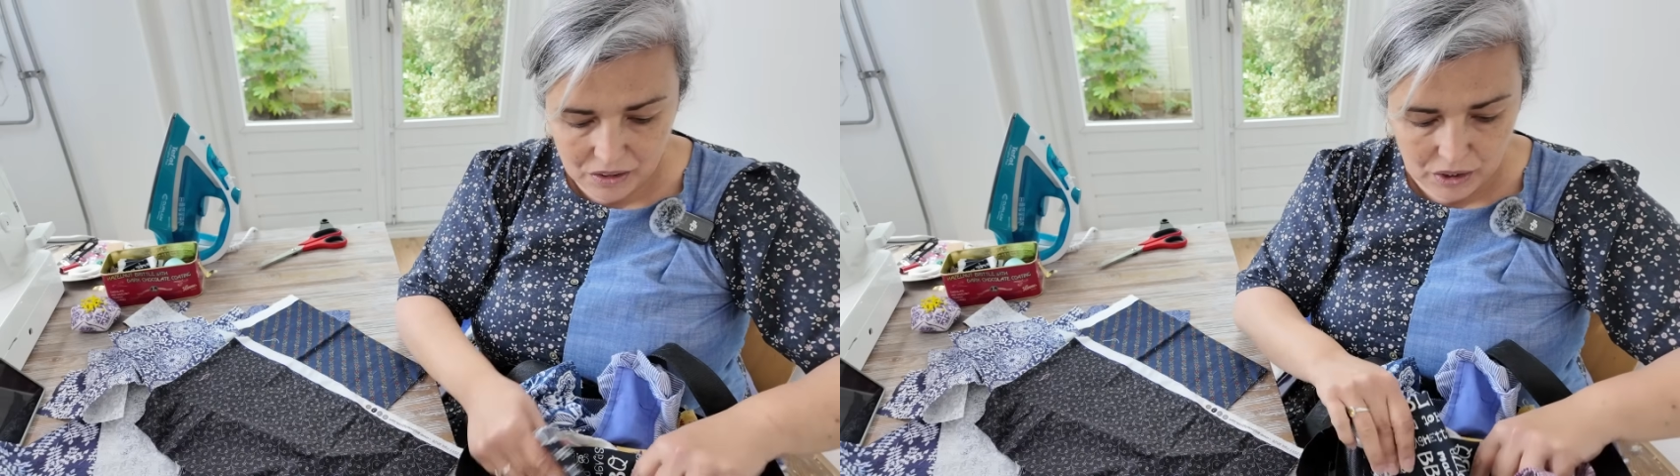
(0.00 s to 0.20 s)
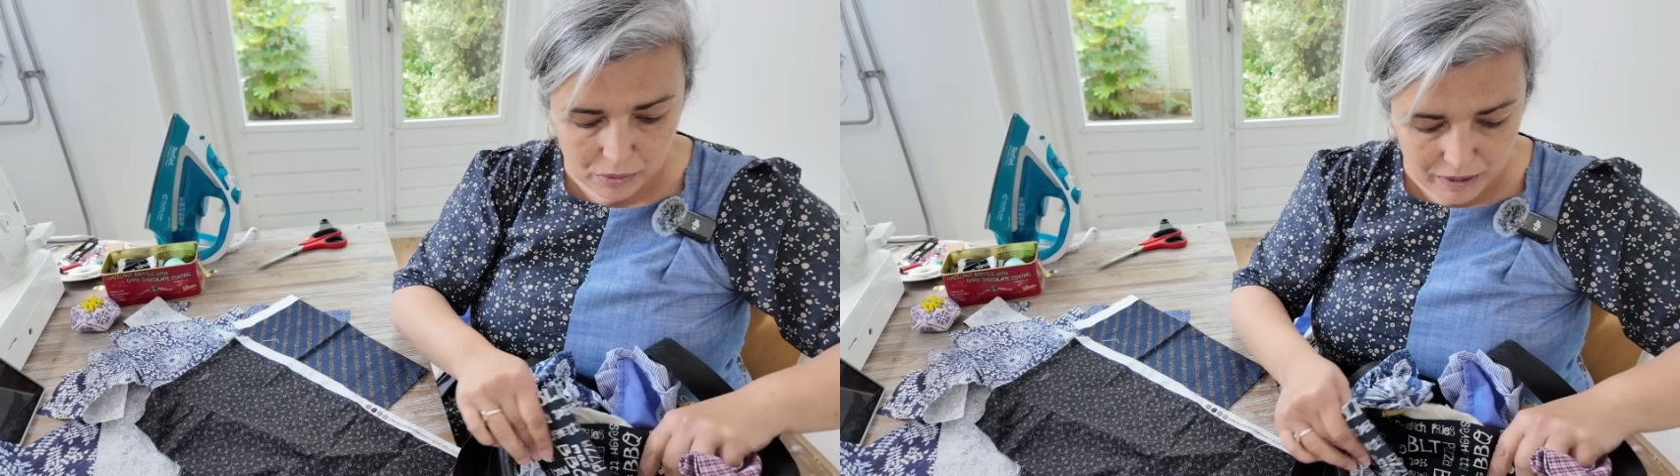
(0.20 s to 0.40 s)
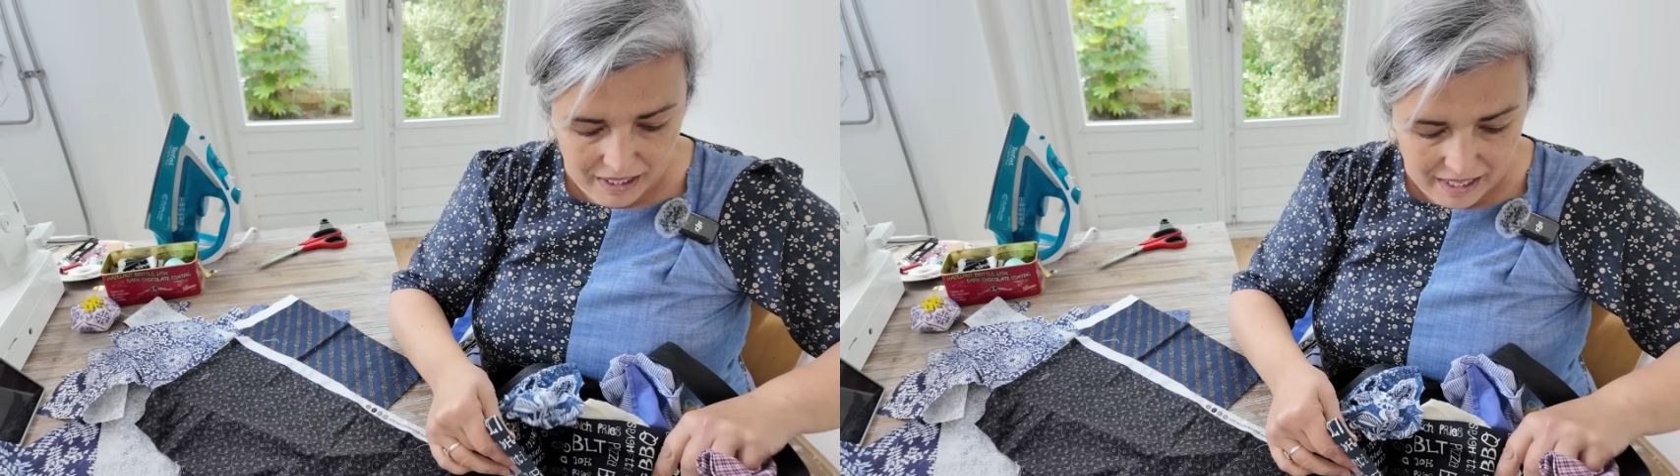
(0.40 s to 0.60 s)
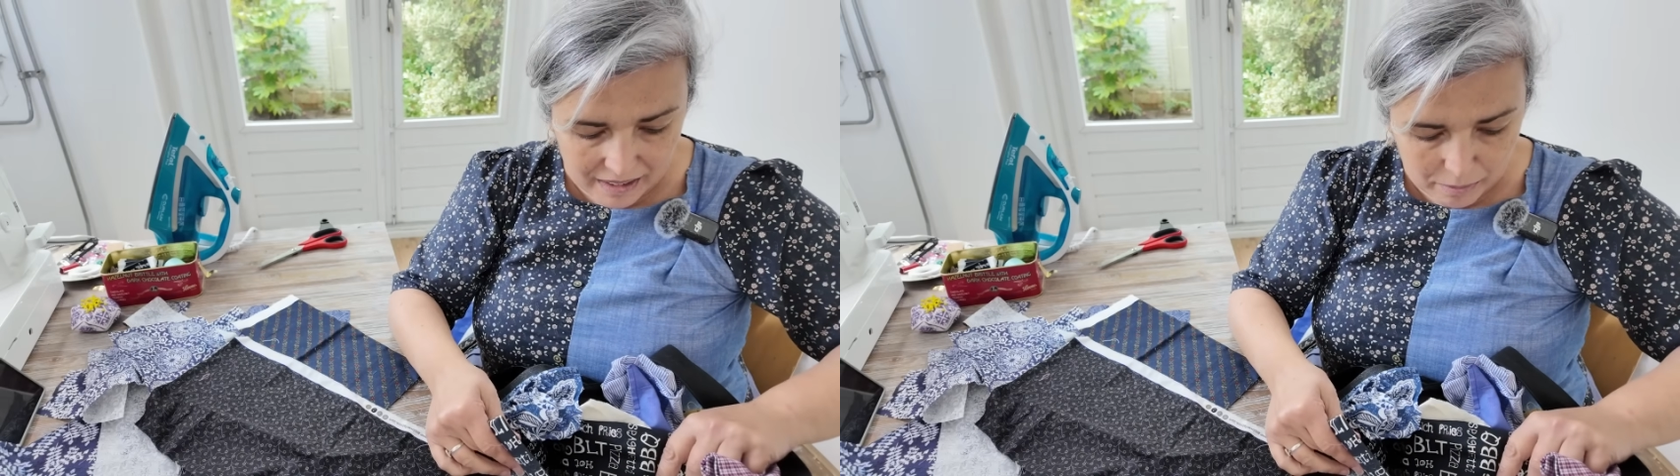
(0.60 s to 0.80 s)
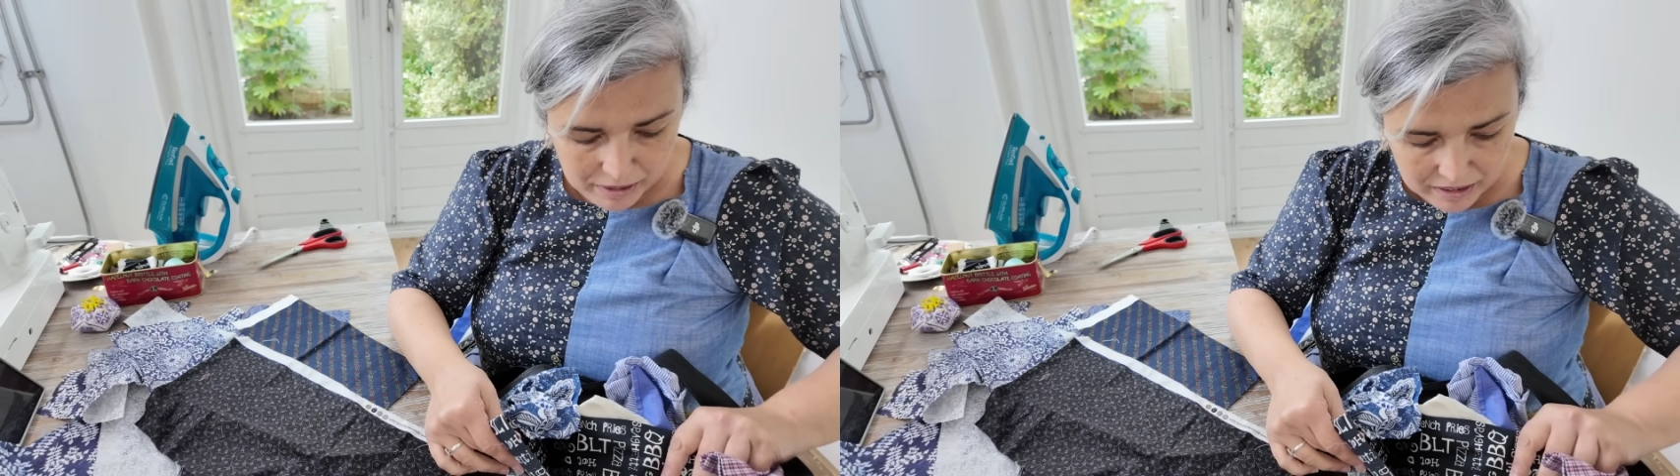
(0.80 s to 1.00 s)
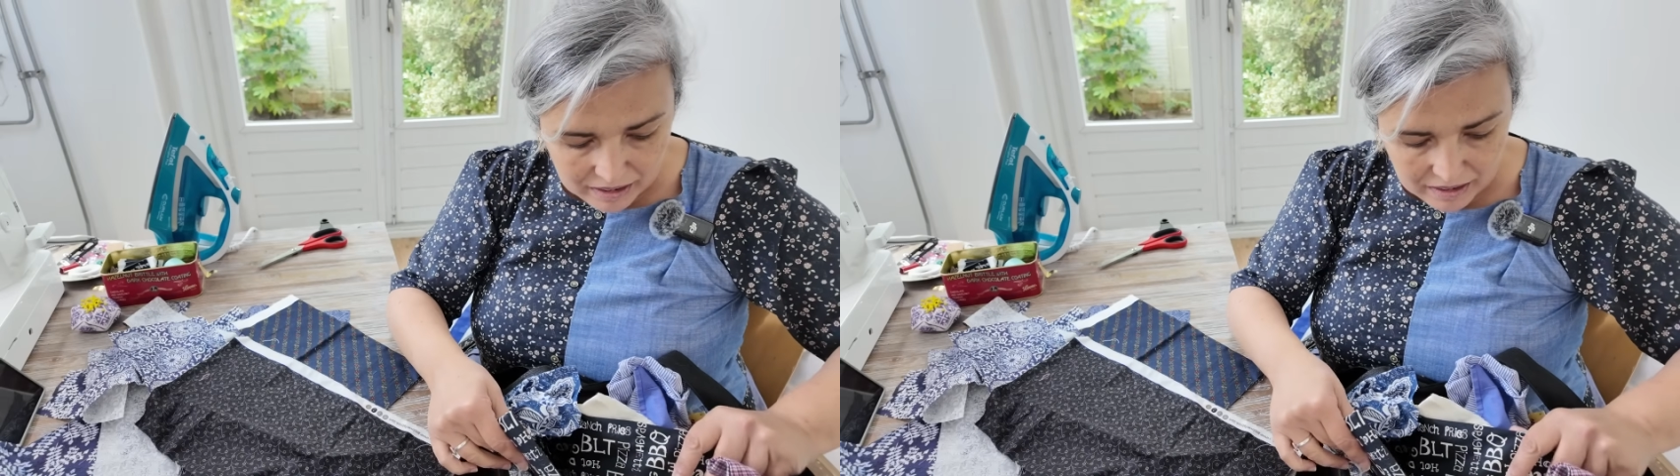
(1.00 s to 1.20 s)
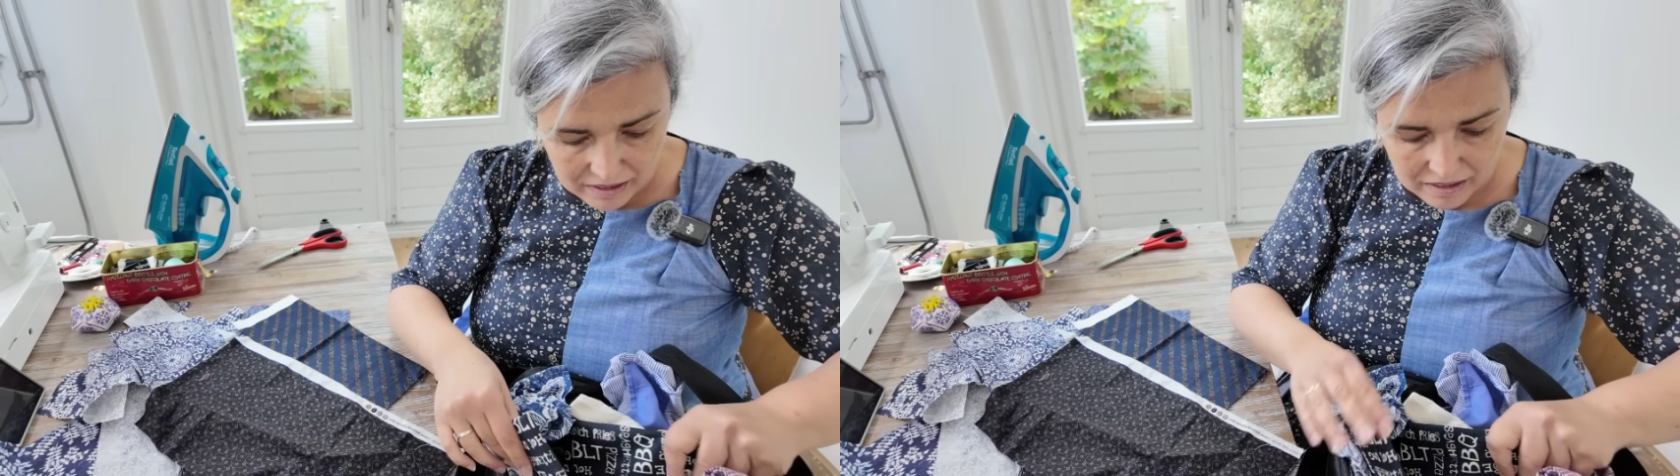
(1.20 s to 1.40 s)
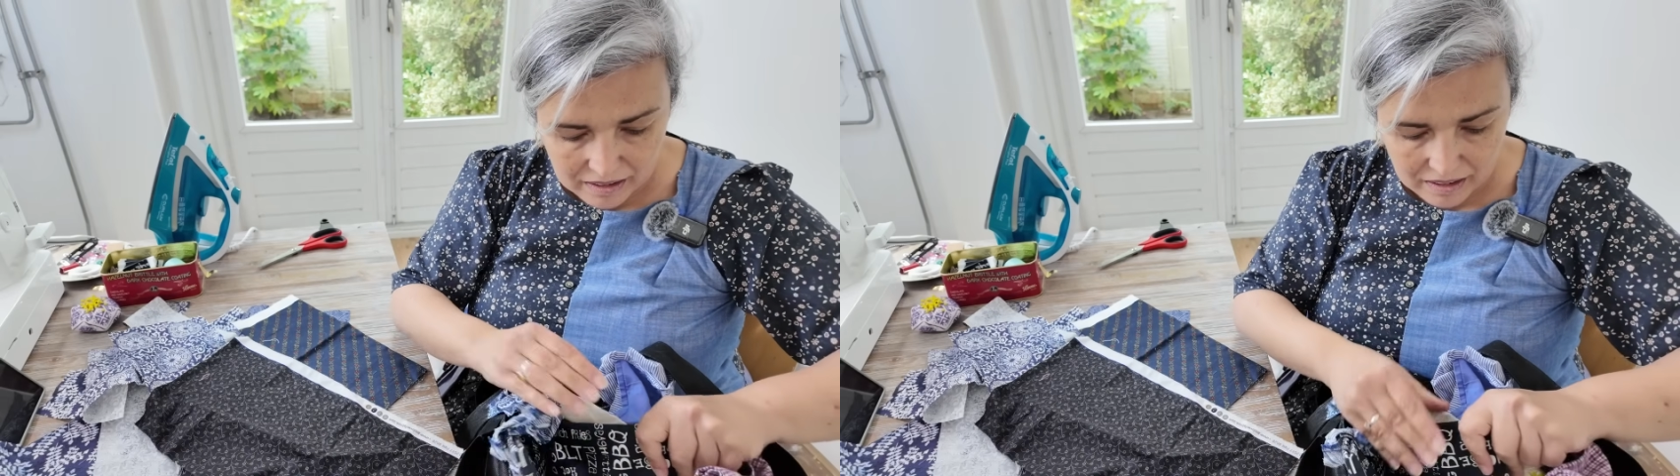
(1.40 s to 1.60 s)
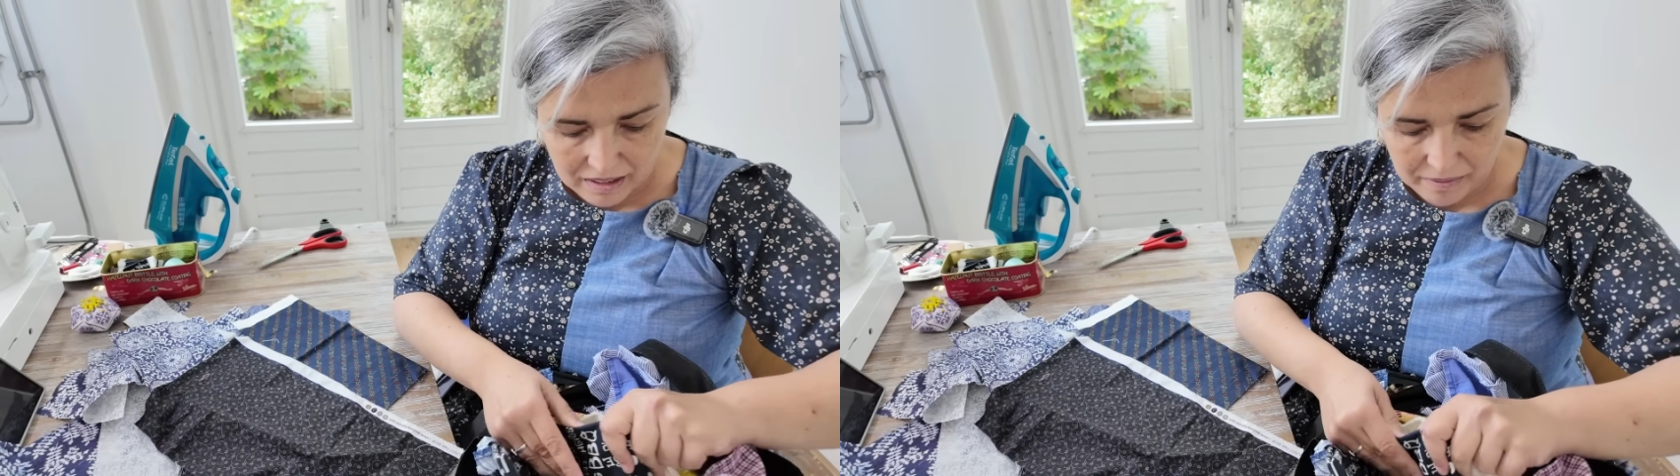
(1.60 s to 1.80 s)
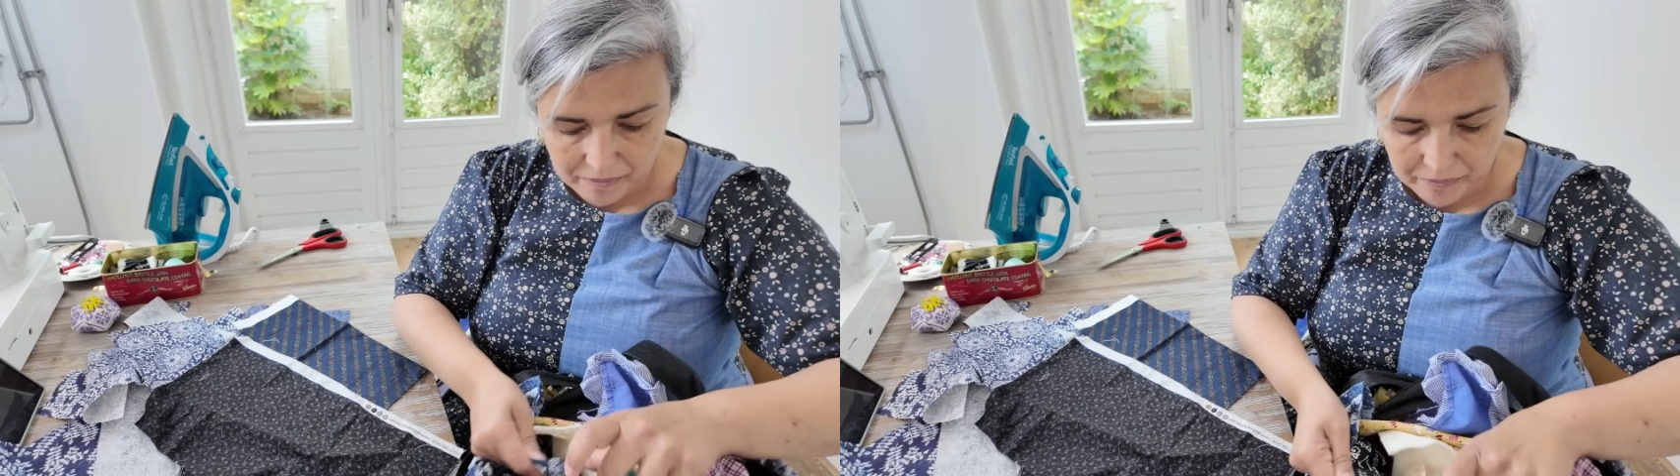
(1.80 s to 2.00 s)
This is what I like, but this is
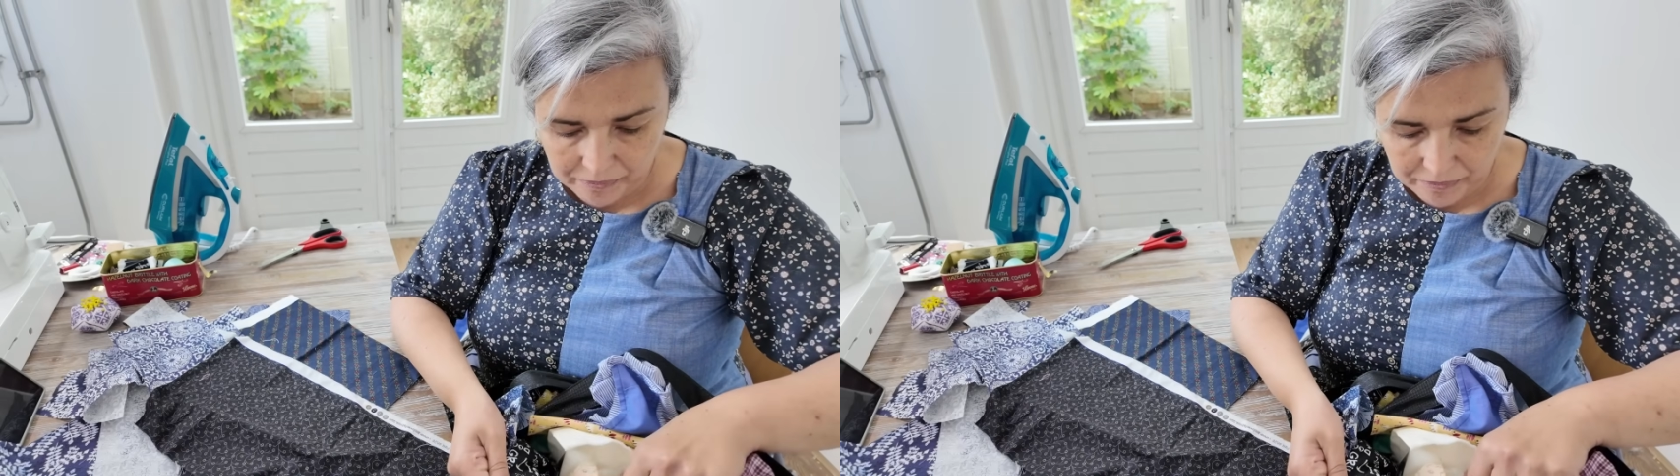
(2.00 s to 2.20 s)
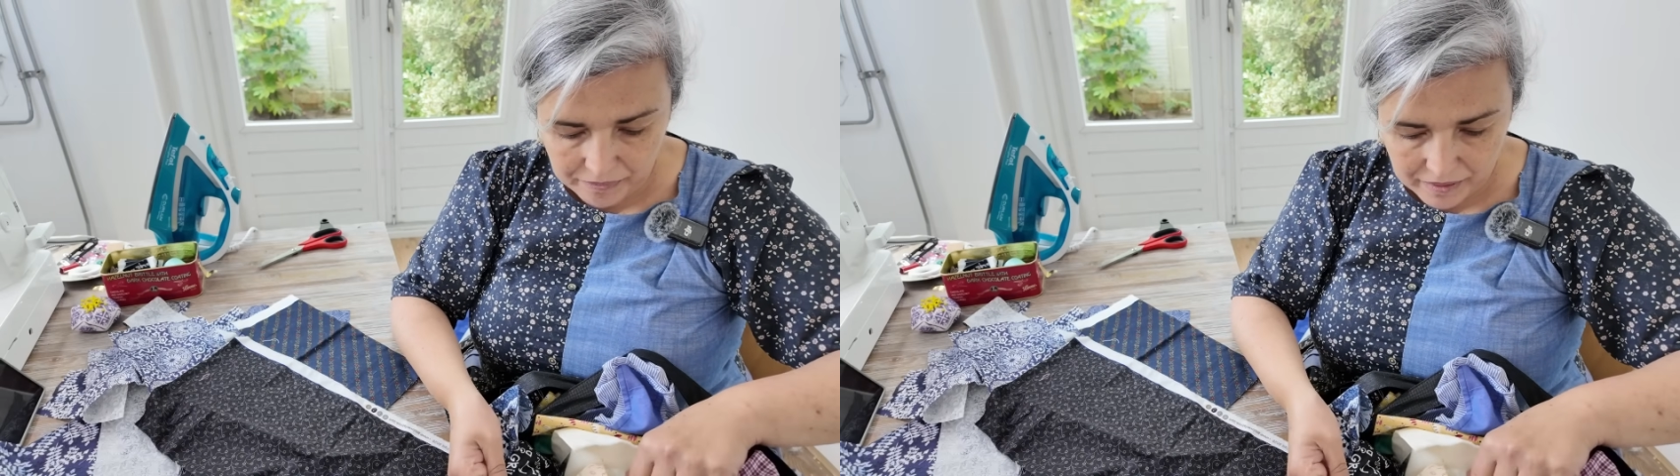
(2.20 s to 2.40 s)
some